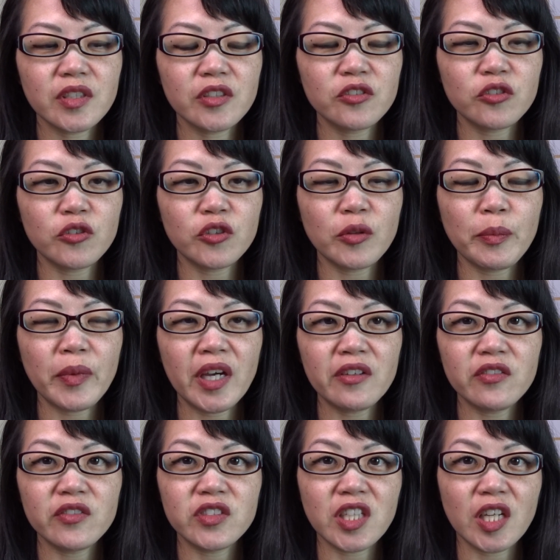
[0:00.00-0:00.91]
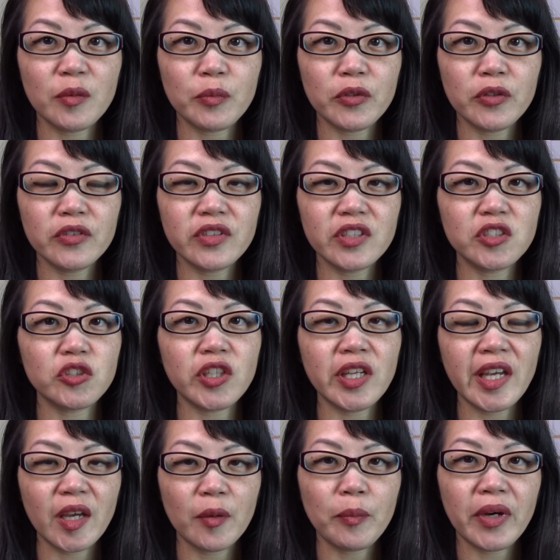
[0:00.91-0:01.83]
certain amount of diapers that you
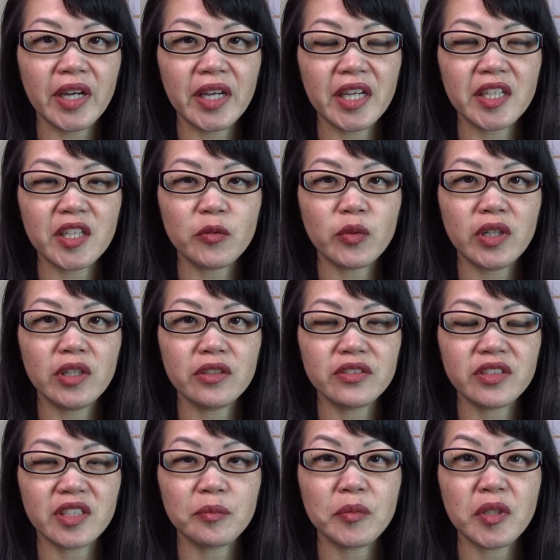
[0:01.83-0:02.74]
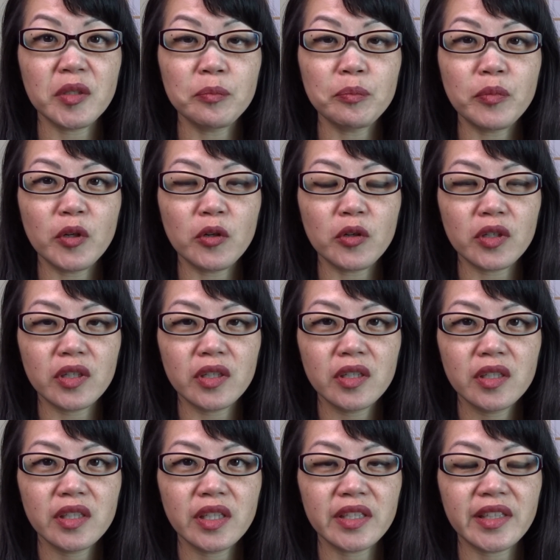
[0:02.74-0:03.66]
can't buy anywhere else, like in bulk.
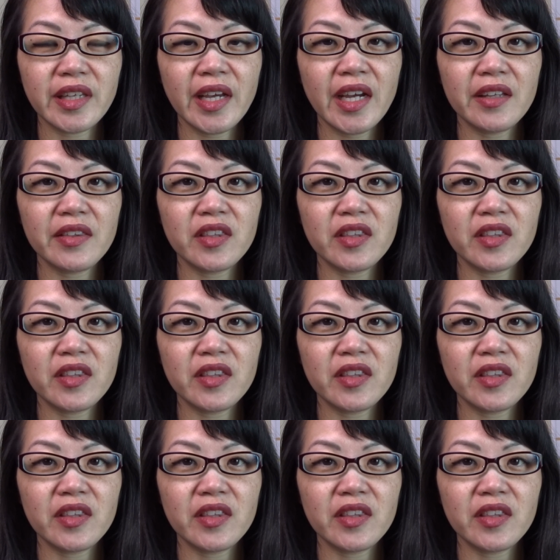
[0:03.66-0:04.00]
Like they